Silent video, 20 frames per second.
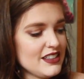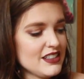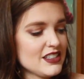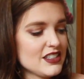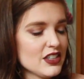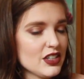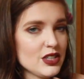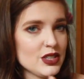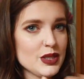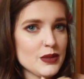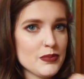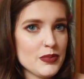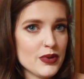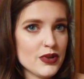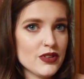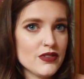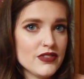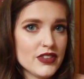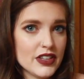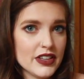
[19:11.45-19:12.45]
sucks up
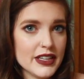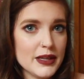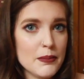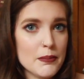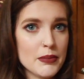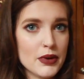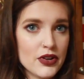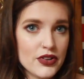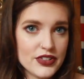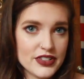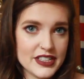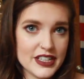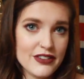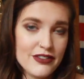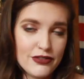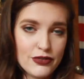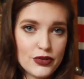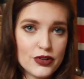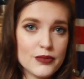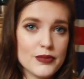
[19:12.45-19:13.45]
all the lint balls
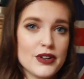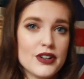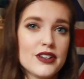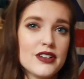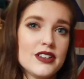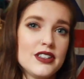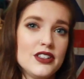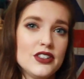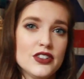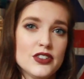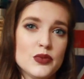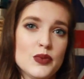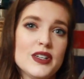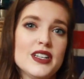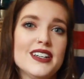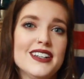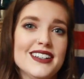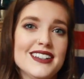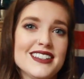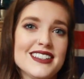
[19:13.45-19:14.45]
that form on your
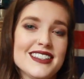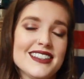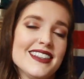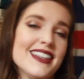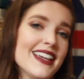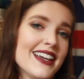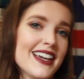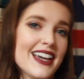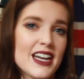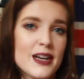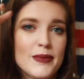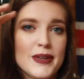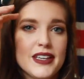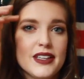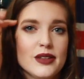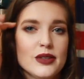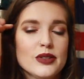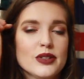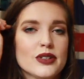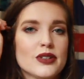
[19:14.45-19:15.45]
sweaters that kind of
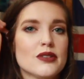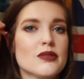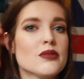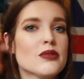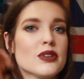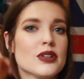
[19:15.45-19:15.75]
make it look